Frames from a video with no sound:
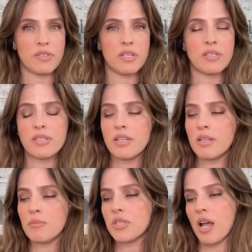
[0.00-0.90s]
that see
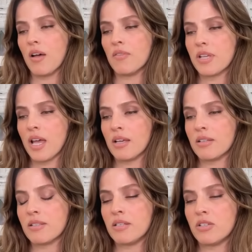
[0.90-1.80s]
themselves as
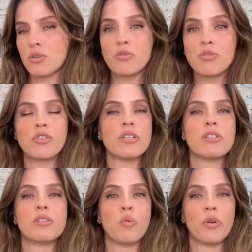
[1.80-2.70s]
the social
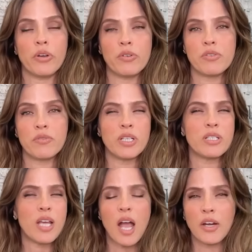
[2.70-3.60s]
justice warriors of the
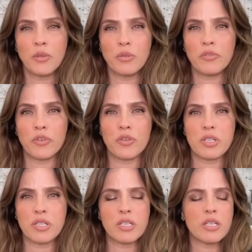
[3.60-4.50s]
entire universe
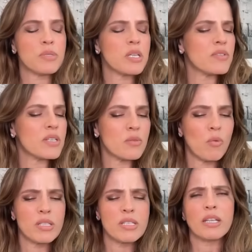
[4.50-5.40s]
and see themselves as the
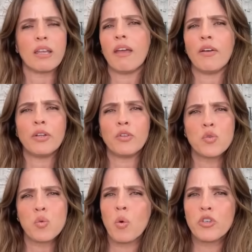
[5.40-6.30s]
ones that carry the
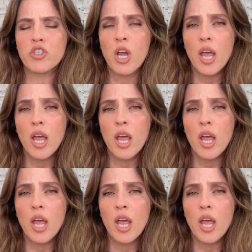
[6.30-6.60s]
torch,